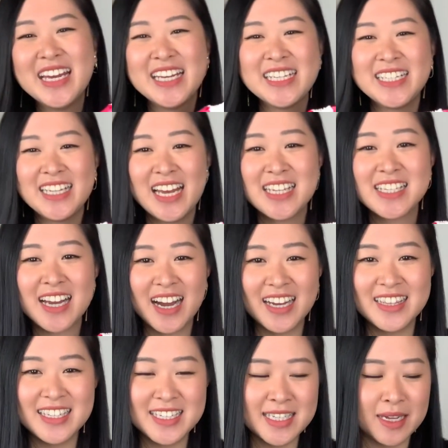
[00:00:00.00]
she has
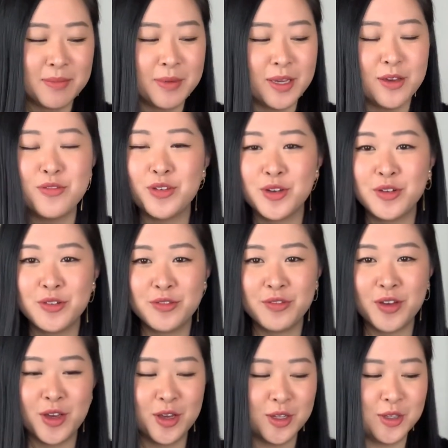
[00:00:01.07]
kindly sent me a few of
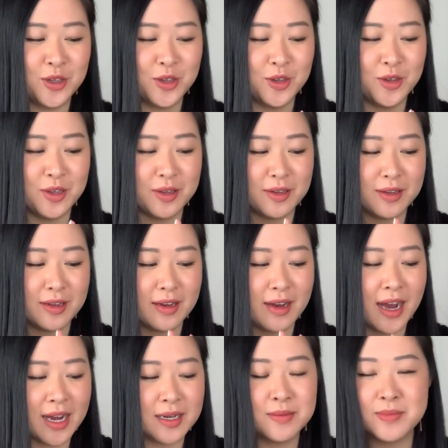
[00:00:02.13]
her new
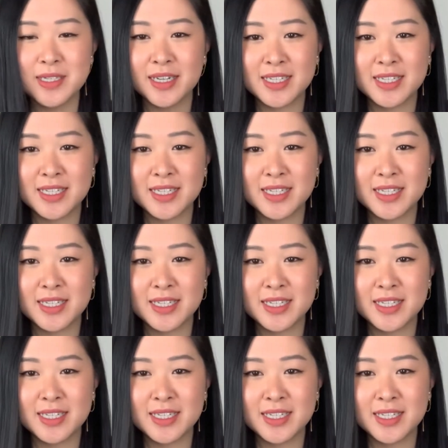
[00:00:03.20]
items and